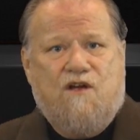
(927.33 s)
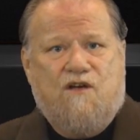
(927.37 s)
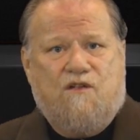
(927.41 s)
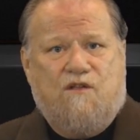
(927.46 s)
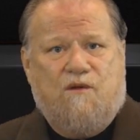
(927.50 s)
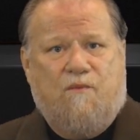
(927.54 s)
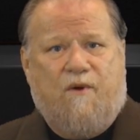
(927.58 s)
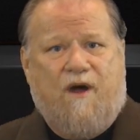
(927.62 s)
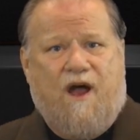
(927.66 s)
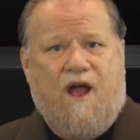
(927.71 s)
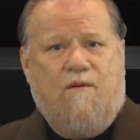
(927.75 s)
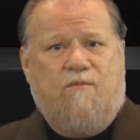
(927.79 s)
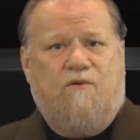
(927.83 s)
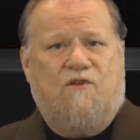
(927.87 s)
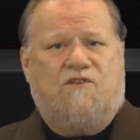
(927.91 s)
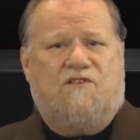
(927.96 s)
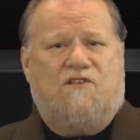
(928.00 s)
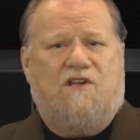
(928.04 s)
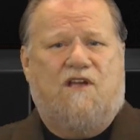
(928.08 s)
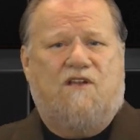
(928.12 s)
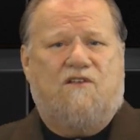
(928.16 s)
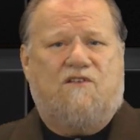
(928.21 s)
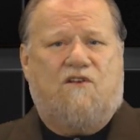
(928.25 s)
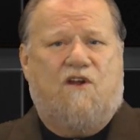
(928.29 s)
The Bible
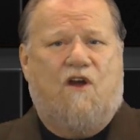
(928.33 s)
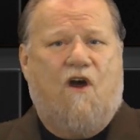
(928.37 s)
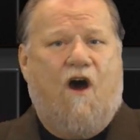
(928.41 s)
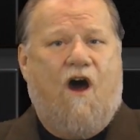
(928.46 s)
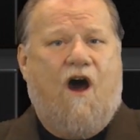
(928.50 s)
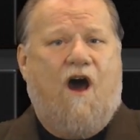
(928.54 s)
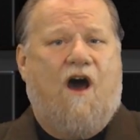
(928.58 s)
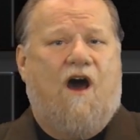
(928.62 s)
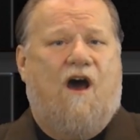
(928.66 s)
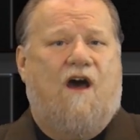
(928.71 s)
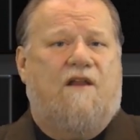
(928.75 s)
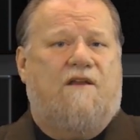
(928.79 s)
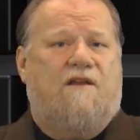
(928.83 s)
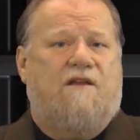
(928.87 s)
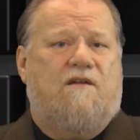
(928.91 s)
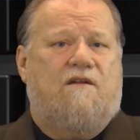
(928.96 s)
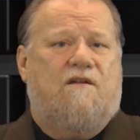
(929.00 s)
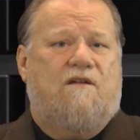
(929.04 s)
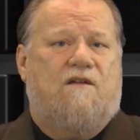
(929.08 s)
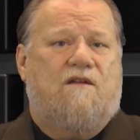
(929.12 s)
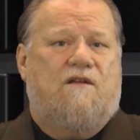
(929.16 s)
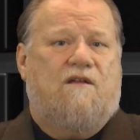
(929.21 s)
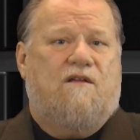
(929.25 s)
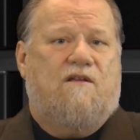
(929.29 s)
says God,
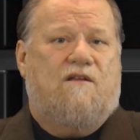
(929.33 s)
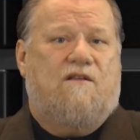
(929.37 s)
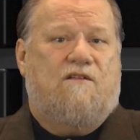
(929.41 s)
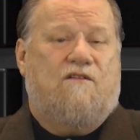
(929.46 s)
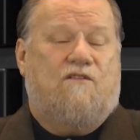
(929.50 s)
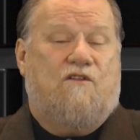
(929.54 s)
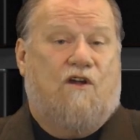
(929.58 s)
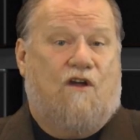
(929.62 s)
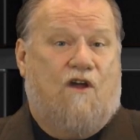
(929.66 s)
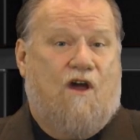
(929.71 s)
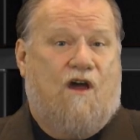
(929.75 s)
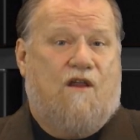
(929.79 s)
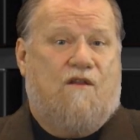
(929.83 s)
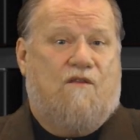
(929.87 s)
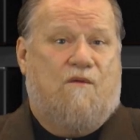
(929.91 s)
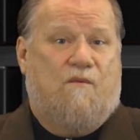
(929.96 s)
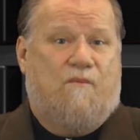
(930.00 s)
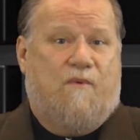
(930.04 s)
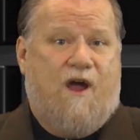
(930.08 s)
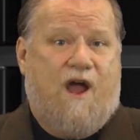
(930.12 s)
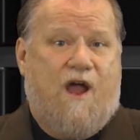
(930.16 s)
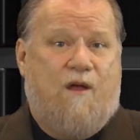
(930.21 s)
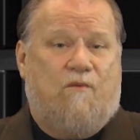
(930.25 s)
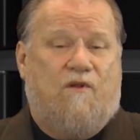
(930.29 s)
the God of the
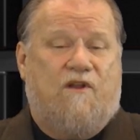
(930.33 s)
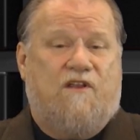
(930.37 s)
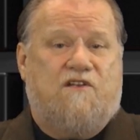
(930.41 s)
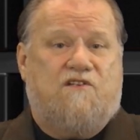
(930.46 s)
Bible,